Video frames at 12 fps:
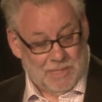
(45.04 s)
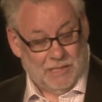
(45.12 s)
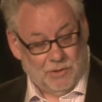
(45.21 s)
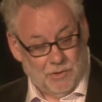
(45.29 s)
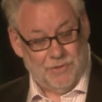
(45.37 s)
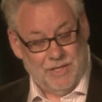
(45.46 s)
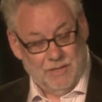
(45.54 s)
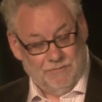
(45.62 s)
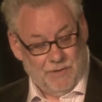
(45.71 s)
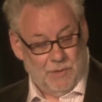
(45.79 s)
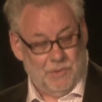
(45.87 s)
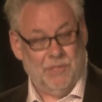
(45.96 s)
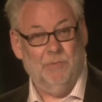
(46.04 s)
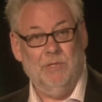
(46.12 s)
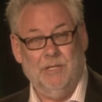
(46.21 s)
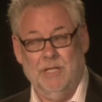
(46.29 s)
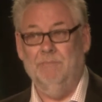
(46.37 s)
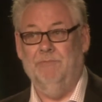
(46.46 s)
growth in the future will
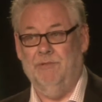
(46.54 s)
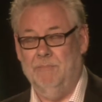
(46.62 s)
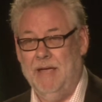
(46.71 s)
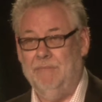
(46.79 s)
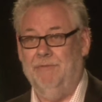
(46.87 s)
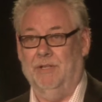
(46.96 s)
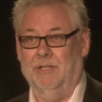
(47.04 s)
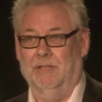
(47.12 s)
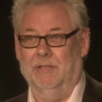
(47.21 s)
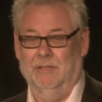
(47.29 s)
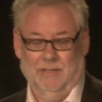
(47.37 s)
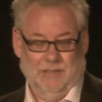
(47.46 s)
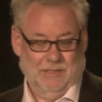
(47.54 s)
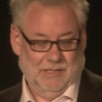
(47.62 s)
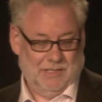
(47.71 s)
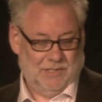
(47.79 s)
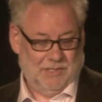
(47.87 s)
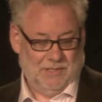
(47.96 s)
come from Africa.
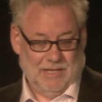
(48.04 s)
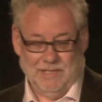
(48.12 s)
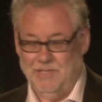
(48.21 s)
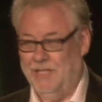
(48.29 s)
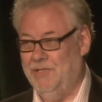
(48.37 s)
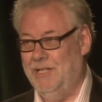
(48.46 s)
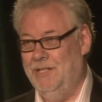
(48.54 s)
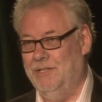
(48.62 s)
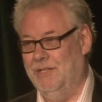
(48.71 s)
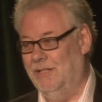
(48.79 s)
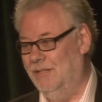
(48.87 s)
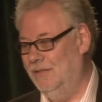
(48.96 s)
That's exciting.